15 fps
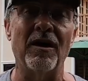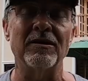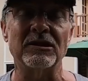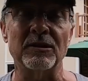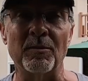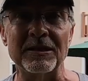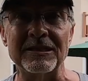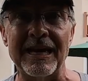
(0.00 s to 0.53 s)

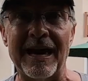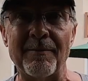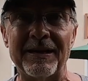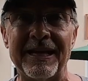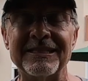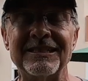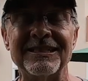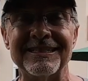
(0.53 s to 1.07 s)
some
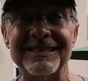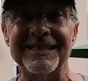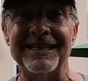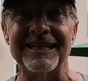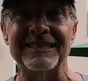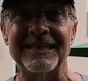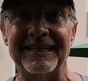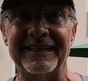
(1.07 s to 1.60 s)
examinations and
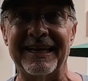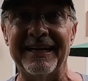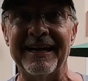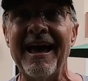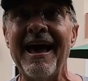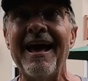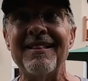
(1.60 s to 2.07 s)
things like that.